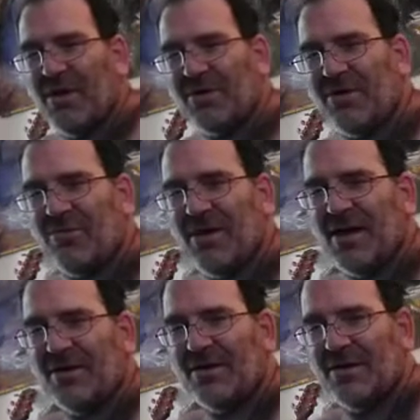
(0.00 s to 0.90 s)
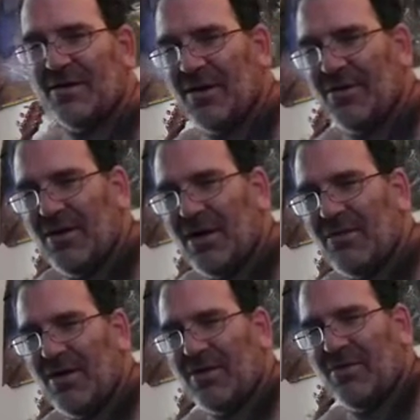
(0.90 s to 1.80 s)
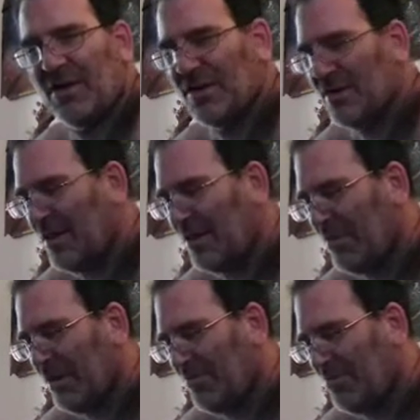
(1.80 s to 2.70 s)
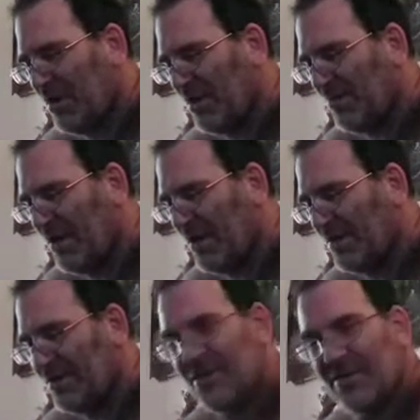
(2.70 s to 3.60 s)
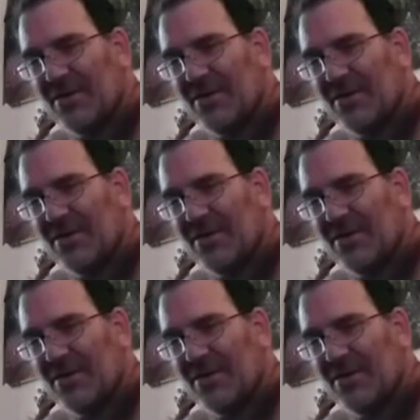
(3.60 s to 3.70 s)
I don't like micro bets. I like making big bets.